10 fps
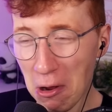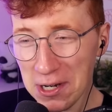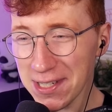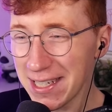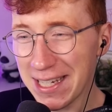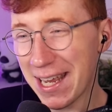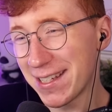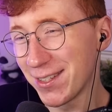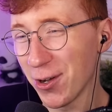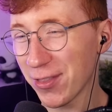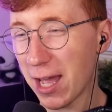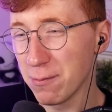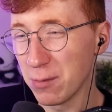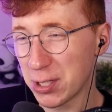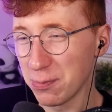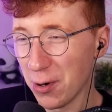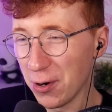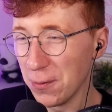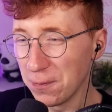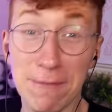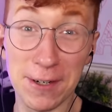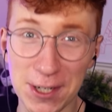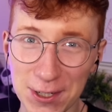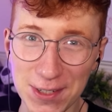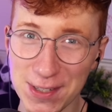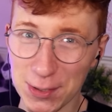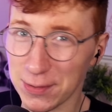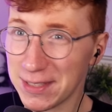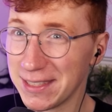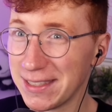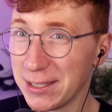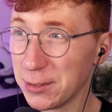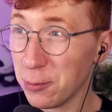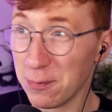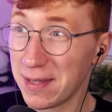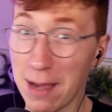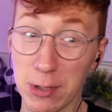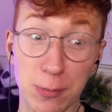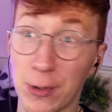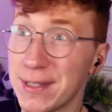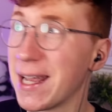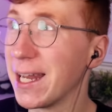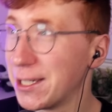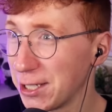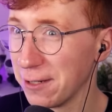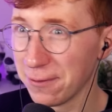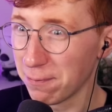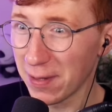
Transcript: honestly, it's not that much more difficult or you wouldn't be that much more intelligent for